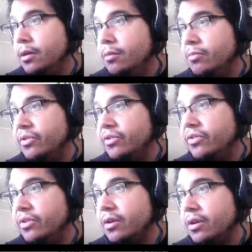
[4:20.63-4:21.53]
You
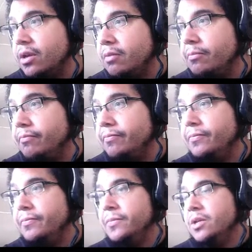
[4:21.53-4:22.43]
see, yep.
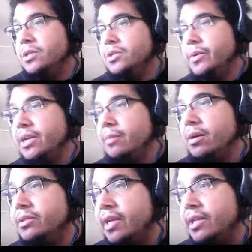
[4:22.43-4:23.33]
So we get
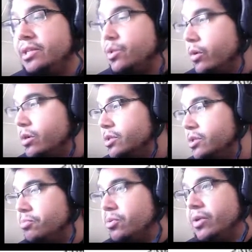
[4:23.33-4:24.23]
about 10 squares
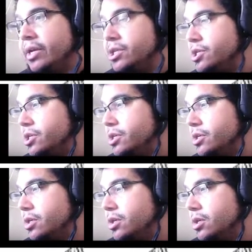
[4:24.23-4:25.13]
per inch.
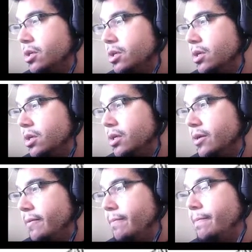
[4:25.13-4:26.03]

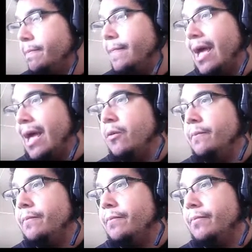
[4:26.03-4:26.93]
Now,
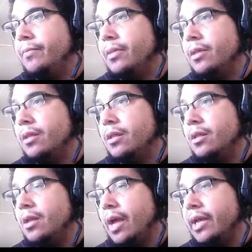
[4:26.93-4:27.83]

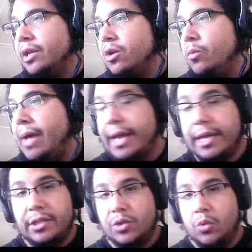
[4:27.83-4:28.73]
I can go back
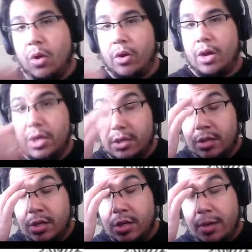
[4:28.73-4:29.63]
to our
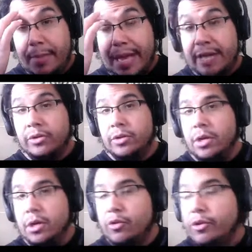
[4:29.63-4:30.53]
pattern
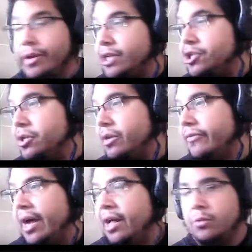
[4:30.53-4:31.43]
creation
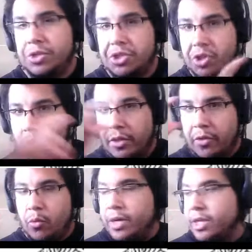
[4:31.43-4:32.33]
file, which is only the
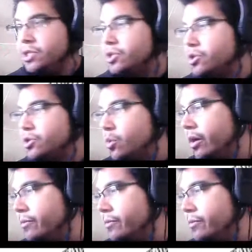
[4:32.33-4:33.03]
1 inch square.